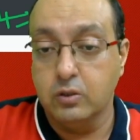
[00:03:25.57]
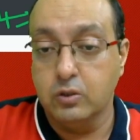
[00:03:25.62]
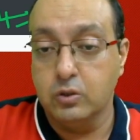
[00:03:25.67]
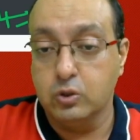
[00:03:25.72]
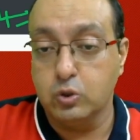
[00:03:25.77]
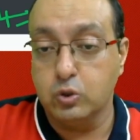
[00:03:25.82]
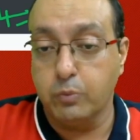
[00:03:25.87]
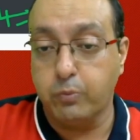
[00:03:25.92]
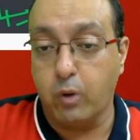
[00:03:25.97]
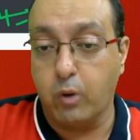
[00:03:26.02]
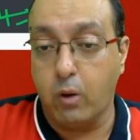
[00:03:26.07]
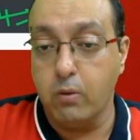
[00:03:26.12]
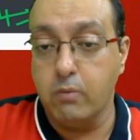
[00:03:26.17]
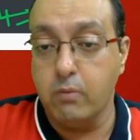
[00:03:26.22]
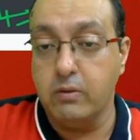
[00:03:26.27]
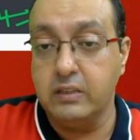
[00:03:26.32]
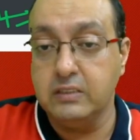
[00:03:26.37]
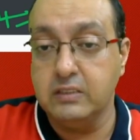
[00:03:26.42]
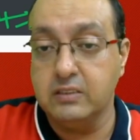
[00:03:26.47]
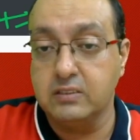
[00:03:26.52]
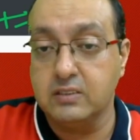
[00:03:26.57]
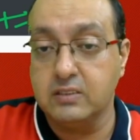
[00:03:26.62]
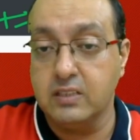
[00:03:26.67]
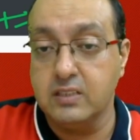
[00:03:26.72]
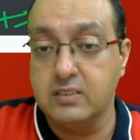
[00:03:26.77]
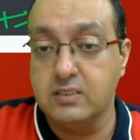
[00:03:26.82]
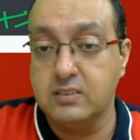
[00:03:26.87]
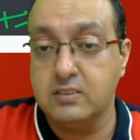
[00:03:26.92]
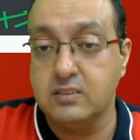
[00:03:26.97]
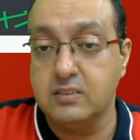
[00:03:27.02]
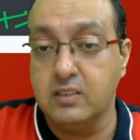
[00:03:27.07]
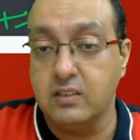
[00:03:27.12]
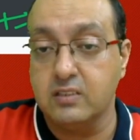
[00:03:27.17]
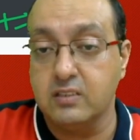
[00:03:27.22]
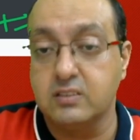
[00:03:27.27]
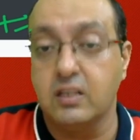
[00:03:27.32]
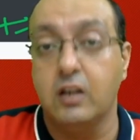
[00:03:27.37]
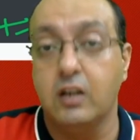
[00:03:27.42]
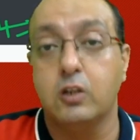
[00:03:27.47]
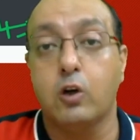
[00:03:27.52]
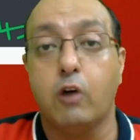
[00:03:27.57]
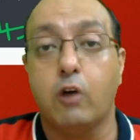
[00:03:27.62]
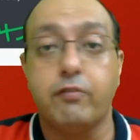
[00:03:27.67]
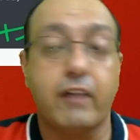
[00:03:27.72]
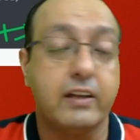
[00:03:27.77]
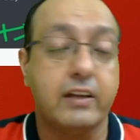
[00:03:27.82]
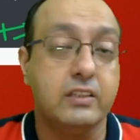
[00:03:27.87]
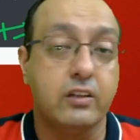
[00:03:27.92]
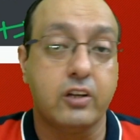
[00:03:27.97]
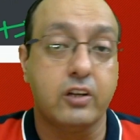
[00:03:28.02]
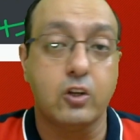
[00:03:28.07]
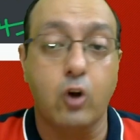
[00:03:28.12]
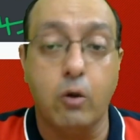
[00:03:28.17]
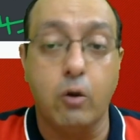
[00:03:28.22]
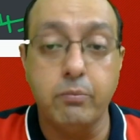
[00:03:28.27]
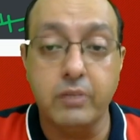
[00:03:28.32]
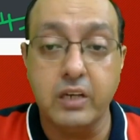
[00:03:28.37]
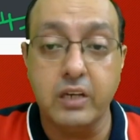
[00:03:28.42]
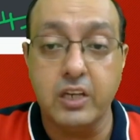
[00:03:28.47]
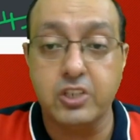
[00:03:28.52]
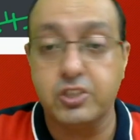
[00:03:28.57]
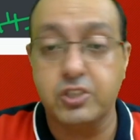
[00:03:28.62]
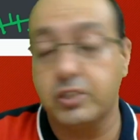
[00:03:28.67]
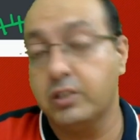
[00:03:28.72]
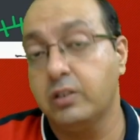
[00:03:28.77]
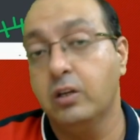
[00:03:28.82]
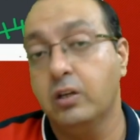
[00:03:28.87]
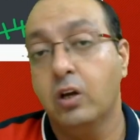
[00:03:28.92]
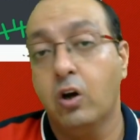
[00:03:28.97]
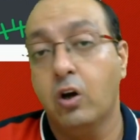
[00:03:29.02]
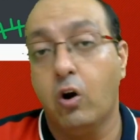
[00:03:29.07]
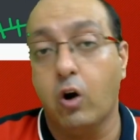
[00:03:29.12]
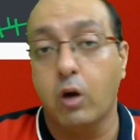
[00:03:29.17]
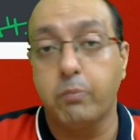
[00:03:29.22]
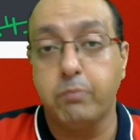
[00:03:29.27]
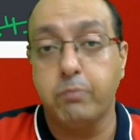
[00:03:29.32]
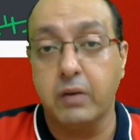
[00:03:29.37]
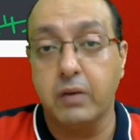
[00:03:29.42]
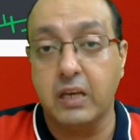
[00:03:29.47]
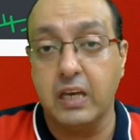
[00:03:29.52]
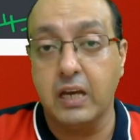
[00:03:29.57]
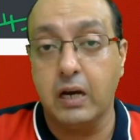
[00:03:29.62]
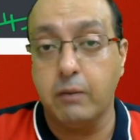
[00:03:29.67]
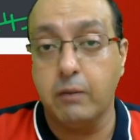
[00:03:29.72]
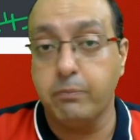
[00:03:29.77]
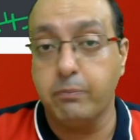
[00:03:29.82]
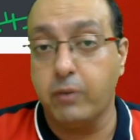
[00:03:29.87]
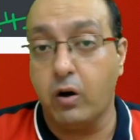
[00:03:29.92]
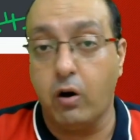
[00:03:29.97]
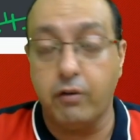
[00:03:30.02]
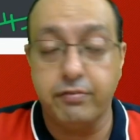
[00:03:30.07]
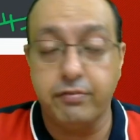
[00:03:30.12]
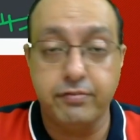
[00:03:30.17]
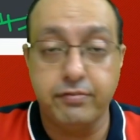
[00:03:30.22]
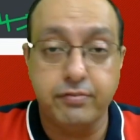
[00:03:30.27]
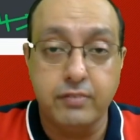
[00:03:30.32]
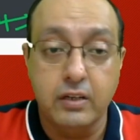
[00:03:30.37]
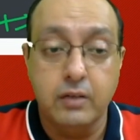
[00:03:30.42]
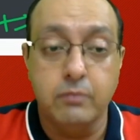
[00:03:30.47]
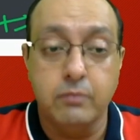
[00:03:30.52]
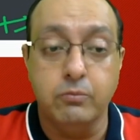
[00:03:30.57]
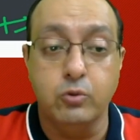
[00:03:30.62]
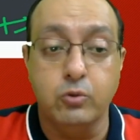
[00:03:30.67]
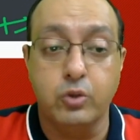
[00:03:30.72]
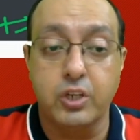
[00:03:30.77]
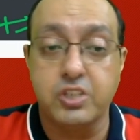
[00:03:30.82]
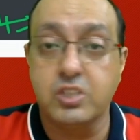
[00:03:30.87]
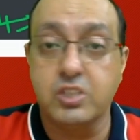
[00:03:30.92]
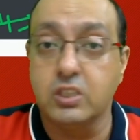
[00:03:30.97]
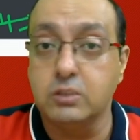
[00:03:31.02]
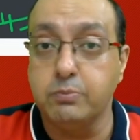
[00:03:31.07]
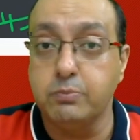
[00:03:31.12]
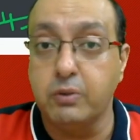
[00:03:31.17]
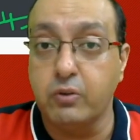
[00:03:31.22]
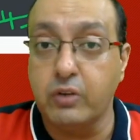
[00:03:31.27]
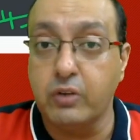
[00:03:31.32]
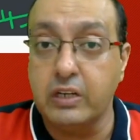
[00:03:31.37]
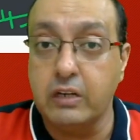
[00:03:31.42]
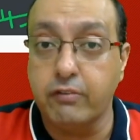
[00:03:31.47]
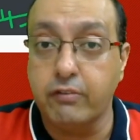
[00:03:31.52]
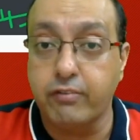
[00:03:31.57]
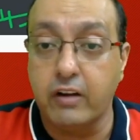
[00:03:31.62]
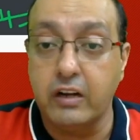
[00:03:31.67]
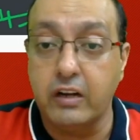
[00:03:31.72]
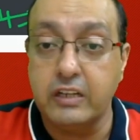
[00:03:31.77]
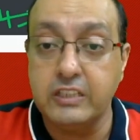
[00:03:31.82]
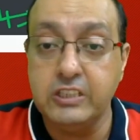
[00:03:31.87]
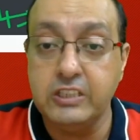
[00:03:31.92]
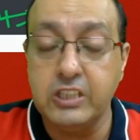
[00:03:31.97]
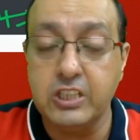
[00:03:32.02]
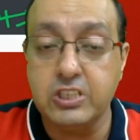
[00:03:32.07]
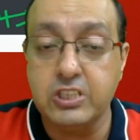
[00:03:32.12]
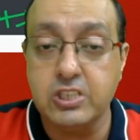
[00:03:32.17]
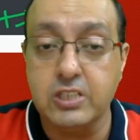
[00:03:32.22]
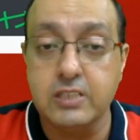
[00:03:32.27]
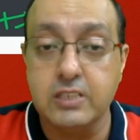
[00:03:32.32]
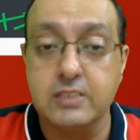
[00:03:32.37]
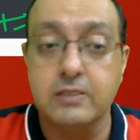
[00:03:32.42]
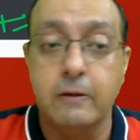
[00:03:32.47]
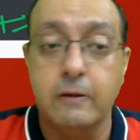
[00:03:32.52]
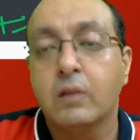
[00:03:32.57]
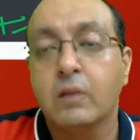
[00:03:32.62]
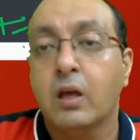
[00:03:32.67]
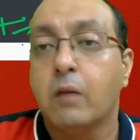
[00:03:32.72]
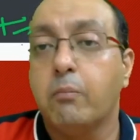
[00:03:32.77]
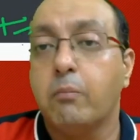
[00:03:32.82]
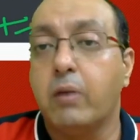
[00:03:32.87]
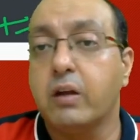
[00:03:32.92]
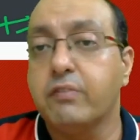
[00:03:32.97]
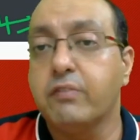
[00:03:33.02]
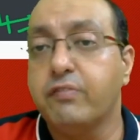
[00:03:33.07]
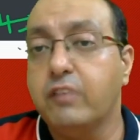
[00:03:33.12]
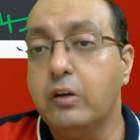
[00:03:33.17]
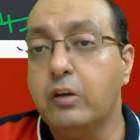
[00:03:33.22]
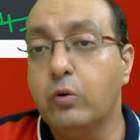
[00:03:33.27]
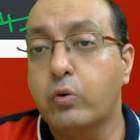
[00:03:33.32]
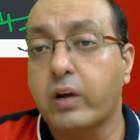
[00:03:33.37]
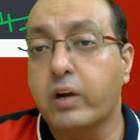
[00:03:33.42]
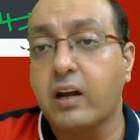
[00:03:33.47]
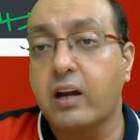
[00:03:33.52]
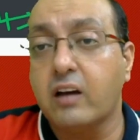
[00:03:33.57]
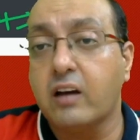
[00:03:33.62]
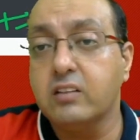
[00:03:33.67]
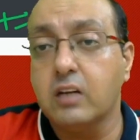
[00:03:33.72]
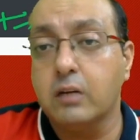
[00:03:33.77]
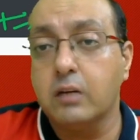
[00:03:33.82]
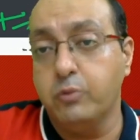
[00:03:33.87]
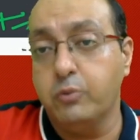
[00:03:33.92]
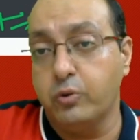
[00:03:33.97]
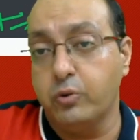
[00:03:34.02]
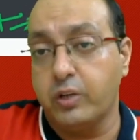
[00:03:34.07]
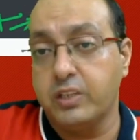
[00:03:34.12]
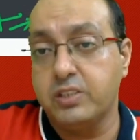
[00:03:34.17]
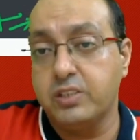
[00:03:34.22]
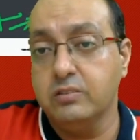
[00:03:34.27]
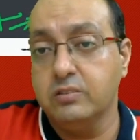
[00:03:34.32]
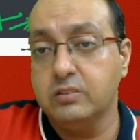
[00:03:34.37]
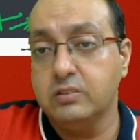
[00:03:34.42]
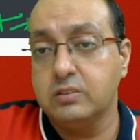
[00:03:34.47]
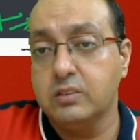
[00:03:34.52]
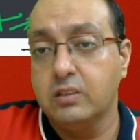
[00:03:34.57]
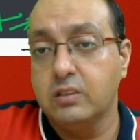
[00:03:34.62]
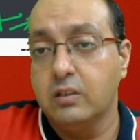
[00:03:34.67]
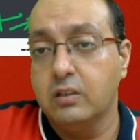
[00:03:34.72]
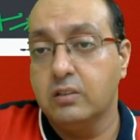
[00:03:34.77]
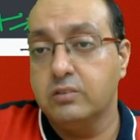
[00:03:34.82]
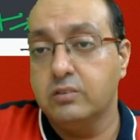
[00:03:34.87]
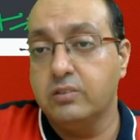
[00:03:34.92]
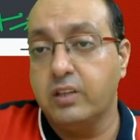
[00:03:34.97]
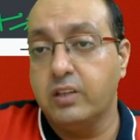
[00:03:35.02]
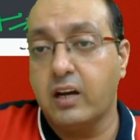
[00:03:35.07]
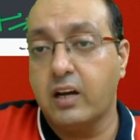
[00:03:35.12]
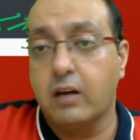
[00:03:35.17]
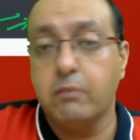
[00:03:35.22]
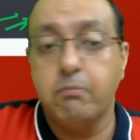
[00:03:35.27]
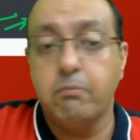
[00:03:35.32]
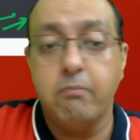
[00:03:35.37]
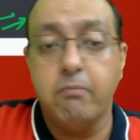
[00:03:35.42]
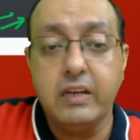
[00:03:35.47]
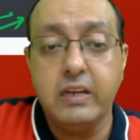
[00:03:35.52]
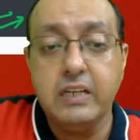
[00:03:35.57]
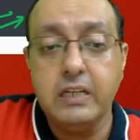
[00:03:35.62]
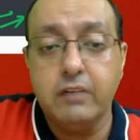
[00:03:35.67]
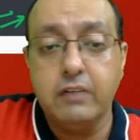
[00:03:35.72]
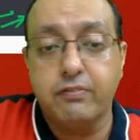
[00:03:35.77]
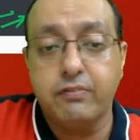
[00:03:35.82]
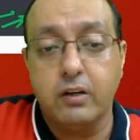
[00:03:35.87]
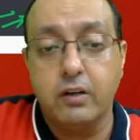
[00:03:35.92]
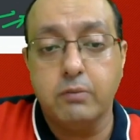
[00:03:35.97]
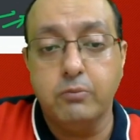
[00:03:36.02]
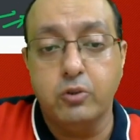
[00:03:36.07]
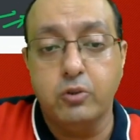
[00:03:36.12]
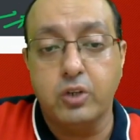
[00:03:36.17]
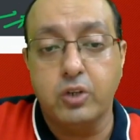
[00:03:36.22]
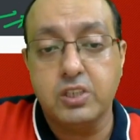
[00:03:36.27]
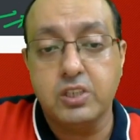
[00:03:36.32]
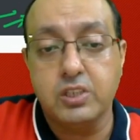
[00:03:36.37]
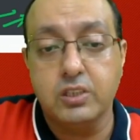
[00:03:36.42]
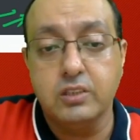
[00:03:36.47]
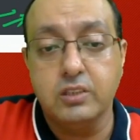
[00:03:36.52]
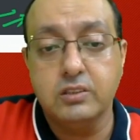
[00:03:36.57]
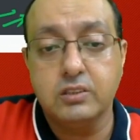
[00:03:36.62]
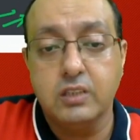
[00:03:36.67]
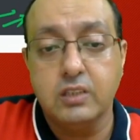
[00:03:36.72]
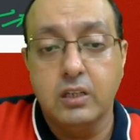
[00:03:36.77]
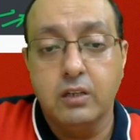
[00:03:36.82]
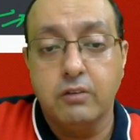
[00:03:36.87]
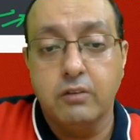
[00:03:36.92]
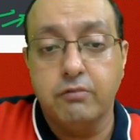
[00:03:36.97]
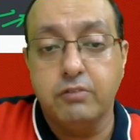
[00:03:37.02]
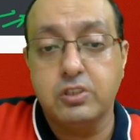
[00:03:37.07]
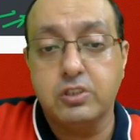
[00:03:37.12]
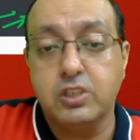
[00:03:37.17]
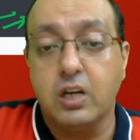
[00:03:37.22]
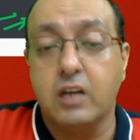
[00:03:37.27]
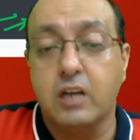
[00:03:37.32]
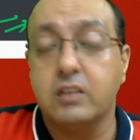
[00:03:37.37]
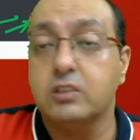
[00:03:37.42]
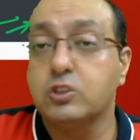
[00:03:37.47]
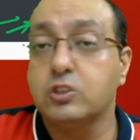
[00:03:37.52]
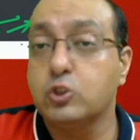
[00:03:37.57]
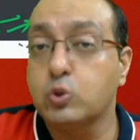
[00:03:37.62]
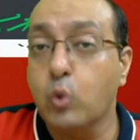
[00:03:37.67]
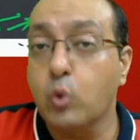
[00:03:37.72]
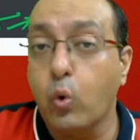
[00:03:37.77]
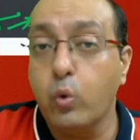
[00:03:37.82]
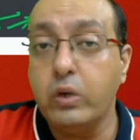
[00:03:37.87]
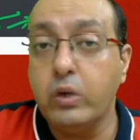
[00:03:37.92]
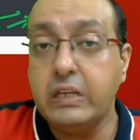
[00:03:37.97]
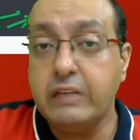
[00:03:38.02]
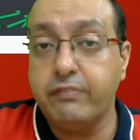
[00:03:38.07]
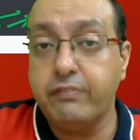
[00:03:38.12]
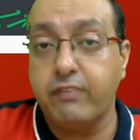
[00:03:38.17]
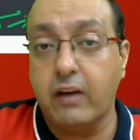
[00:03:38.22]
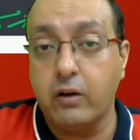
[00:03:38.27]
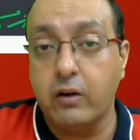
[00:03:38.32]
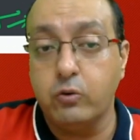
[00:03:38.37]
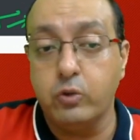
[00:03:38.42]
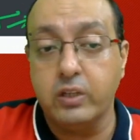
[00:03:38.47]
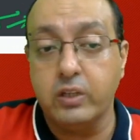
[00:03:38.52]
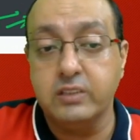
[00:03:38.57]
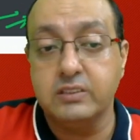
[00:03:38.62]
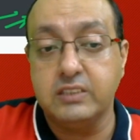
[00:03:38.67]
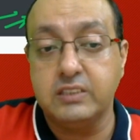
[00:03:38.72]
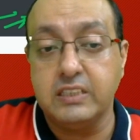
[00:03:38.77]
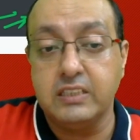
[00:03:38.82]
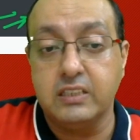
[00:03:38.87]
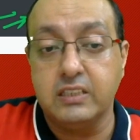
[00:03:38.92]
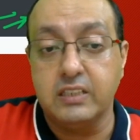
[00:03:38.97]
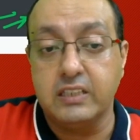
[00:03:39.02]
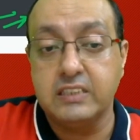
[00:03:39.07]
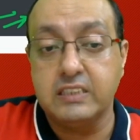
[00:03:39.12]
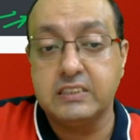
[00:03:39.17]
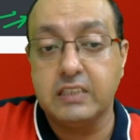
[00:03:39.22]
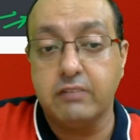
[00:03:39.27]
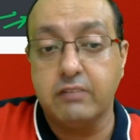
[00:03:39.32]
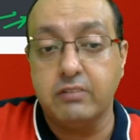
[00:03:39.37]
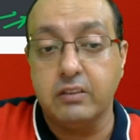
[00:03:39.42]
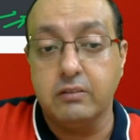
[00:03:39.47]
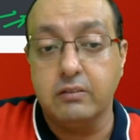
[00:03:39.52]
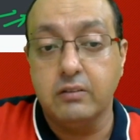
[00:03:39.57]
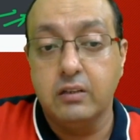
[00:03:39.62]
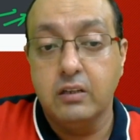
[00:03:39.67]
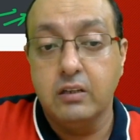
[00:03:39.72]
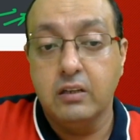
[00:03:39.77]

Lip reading: So probably this is the result of either recombination or picking up of mutations between different lineages. But if we look at other mutations, there are many different mutations which are solely found in C37.